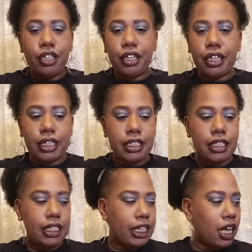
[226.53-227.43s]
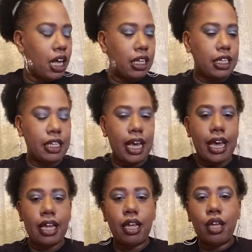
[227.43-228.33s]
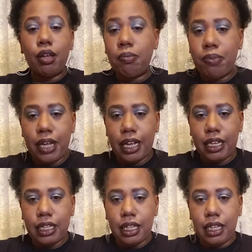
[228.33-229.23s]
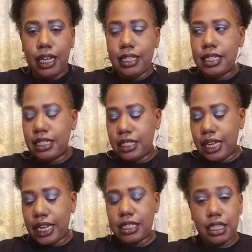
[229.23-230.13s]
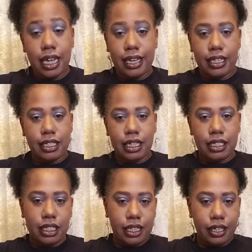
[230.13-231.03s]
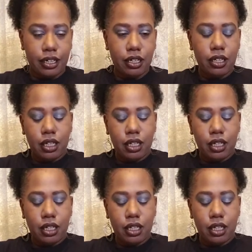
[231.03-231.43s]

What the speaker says: you're gonna see all of that, but it doesn't taste like it does here.